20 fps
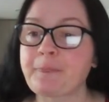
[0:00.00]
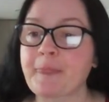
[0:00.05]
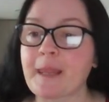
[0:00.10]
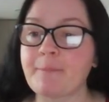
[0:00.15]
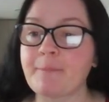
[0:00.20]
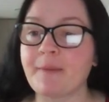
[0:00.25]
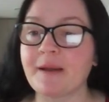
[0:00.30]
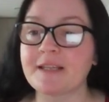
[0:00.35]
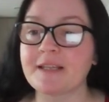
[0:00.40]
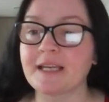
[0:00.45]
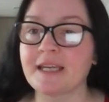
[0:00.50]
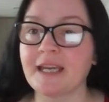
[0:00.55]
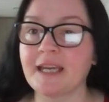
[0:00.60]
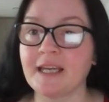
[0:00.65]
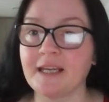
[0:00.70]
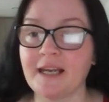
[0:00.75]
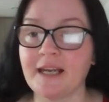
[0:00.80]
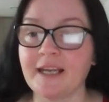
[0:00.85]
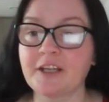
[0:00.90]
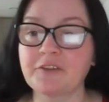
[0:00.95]
But
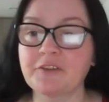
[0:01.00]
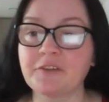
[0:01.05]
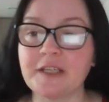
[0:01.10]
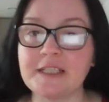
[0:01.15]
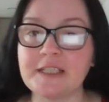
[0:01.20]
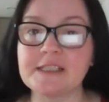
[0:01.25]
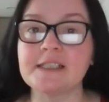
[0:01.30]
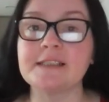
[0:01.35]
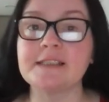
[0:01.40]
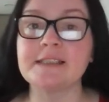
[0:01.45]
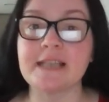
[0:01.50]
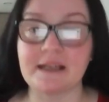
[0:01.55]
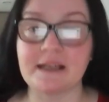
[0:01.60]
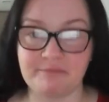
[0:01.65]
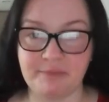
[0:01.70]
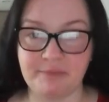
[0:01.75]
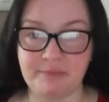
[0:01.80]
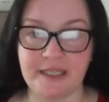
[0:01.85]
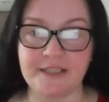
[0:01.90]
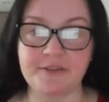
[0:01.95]
again, I created a
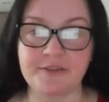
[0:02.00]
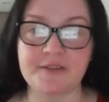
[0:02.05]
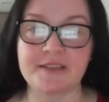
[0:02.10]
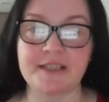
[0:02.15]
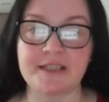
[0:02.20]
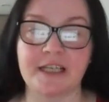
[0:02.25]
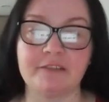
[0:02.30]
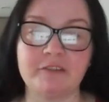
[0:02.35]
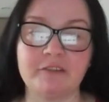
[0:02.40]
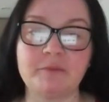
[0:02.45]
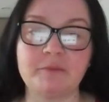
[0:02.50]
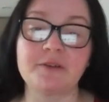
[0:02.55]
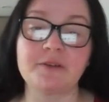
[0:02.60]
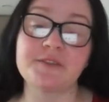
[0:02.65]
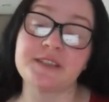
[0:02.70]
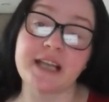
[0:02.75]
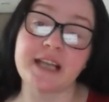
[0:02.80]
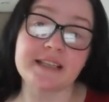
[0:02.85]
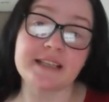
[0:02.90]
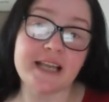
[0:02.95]
template to start with
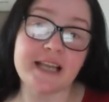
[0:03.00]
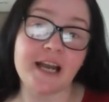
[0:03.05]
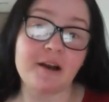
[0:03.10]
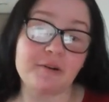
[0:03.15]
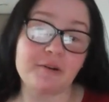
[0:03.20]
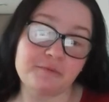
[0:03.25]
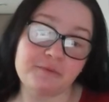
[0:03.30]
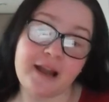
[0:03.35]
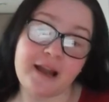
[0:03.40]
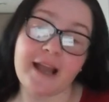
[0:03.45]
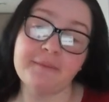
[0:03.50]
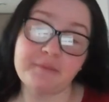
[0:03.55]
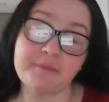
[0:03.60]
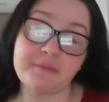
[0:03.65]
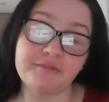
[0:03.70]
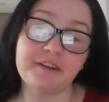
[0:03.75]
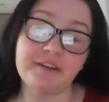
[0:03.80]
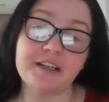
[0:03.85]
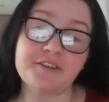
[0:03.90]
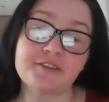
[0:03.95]
because that's how I
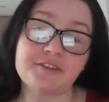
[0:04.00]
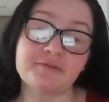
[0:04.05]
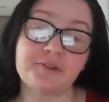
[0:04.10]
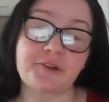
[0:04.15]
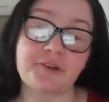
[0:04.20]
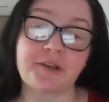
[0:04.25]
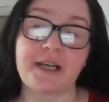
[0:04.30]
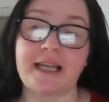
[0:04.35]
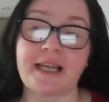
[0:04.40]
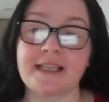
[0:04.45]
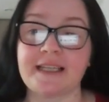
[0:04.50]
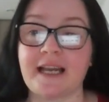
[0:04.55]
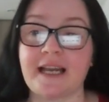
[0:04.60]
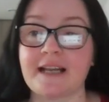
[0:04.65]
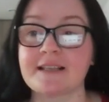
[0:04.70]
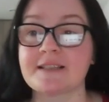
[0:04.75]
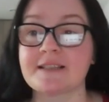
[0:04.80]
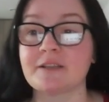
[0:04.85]
prefer to work, like that.